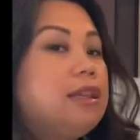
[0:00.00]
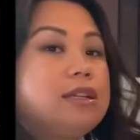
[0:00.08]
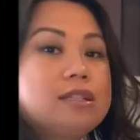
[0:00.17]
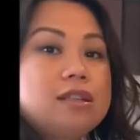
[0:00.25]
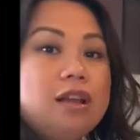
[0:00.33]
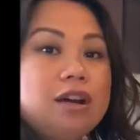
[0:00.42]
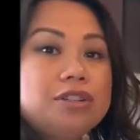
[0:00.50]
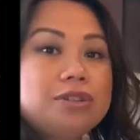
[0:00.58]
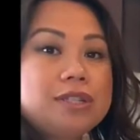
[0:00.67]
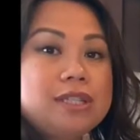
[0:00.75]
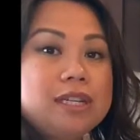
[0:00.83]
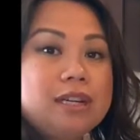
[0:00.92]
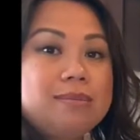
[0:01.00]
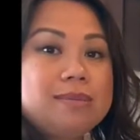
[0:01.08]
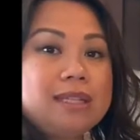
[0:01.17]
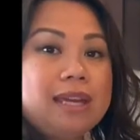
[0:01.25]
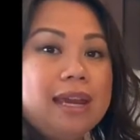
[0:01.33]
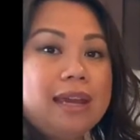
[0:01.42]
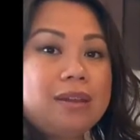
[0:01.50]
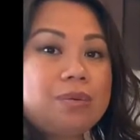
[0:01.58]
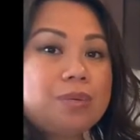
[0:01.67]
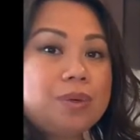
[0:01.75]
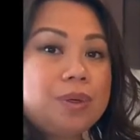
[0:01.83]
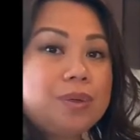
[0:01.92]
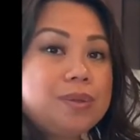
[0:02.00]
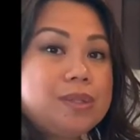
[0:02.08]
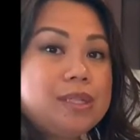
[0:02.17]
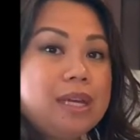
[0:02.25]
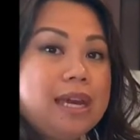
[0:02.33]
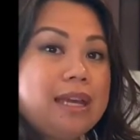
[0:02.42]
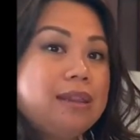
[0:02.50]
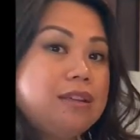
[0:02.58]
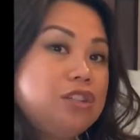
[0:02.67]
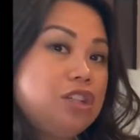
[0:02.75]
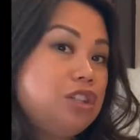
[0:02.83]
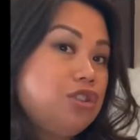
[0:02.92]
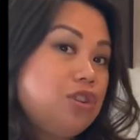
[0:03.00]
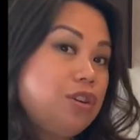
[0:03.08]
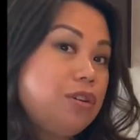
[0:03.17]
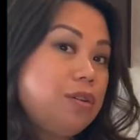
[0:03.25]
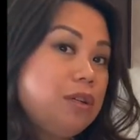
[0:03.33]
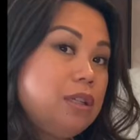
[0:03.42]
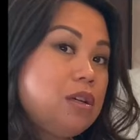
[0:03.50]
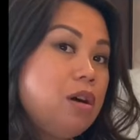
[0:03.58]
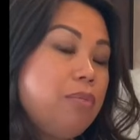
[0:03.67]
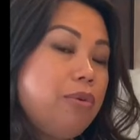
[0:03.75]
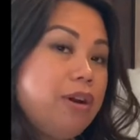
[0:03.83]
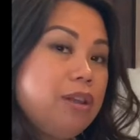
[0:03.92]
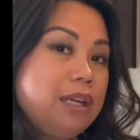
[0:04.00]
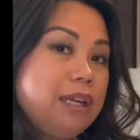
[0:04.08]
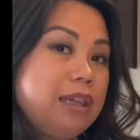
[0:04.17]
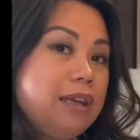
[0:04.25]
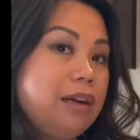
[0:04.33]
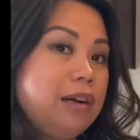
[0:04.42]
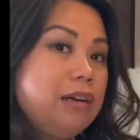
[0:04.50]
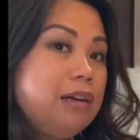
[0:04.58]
the cilantro stems and the roots and the ginger. It's all boiling in there.